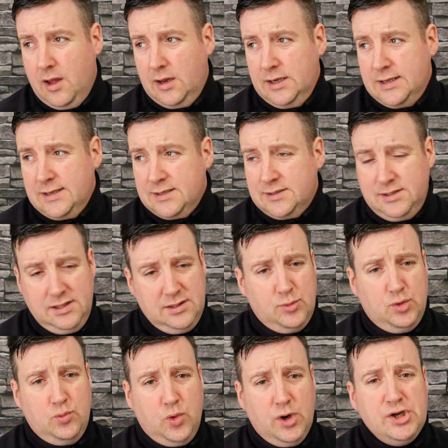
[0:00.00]
and then I see
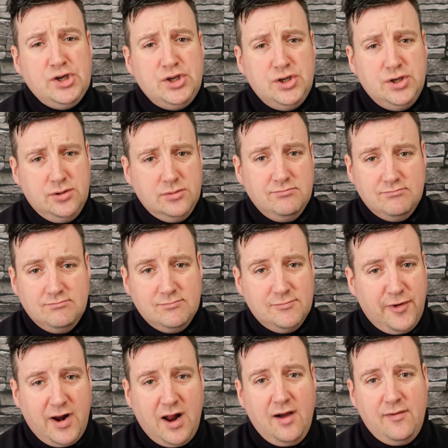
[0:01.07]
them on Wish
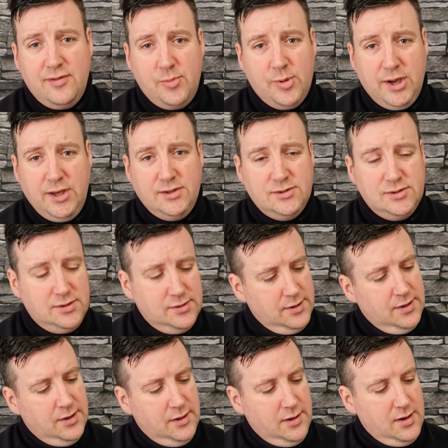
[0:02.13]
for half the price,
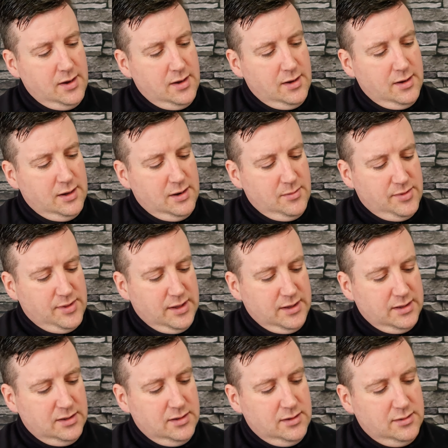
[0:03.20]
and I'm
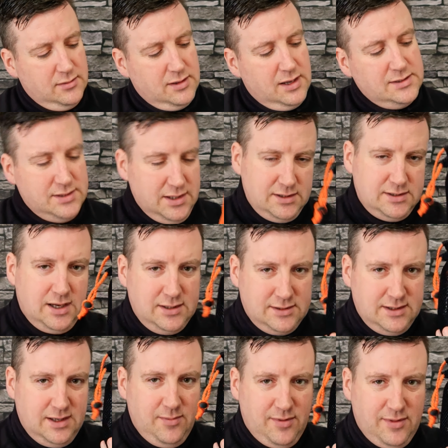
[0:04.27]
thinking that's the exact
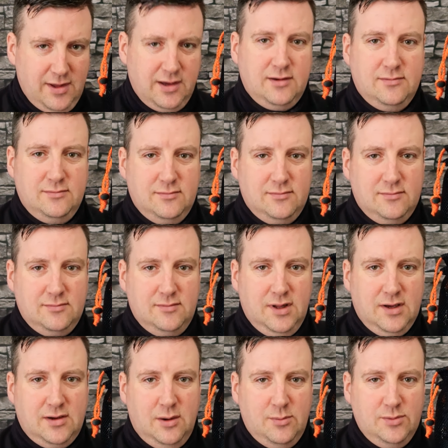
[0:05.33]
same thing
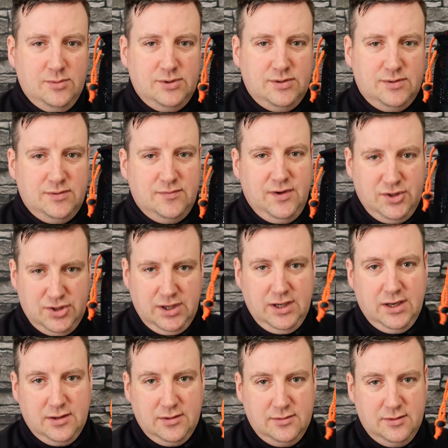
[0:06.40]
that comes from
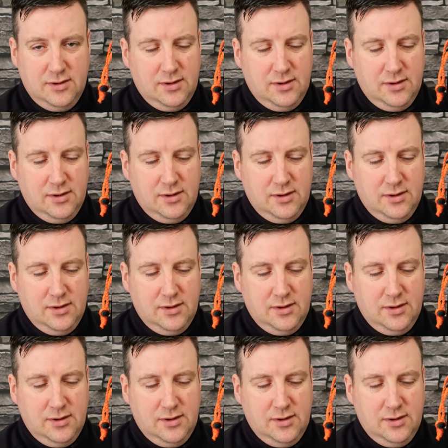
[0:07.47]
China.